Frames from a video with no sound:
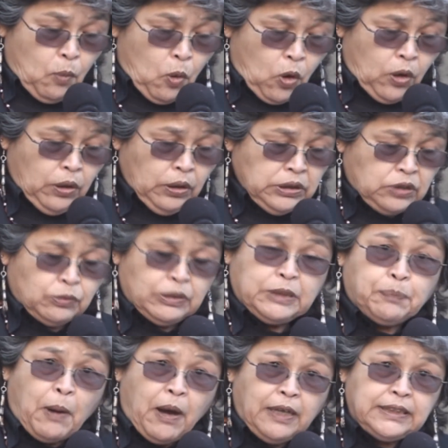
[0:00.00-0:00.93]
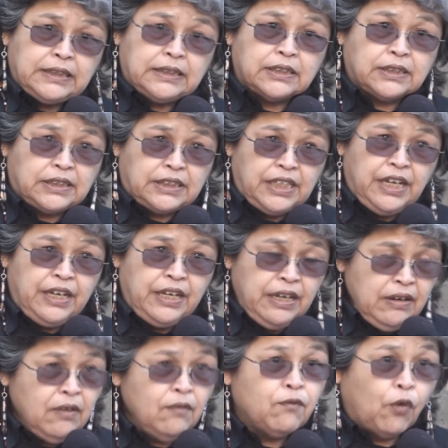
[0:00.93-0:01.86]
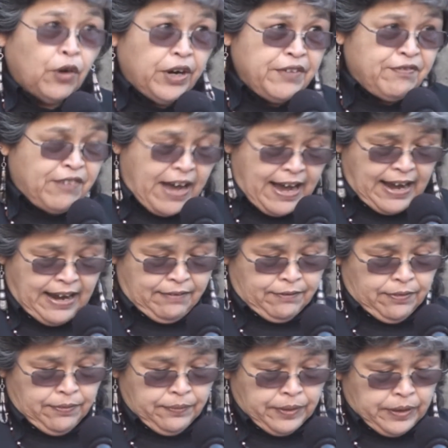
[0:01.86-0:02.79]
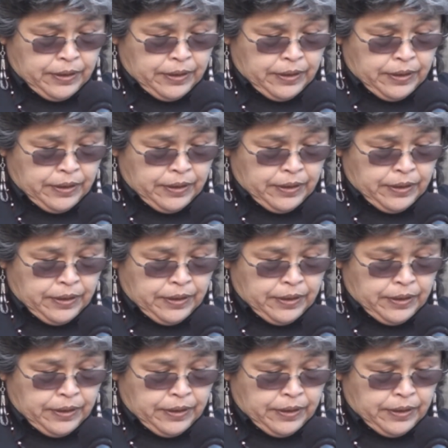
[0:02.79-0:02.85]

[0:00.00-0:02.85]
More's response to C-45.